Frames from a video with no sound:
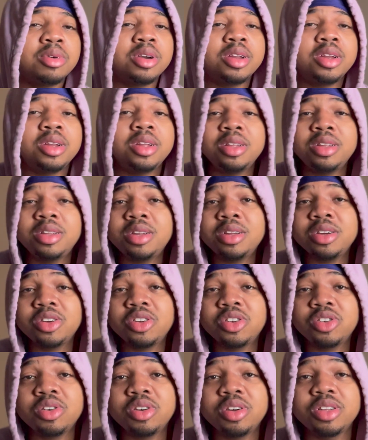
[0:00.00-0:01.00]
And these niggas
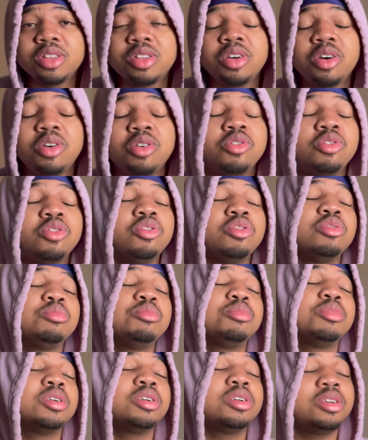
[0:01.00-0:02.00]
straight told,
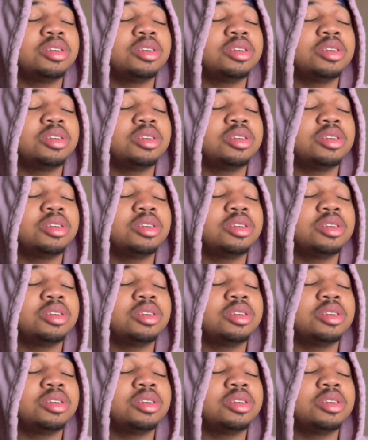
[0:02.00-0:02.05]
bro.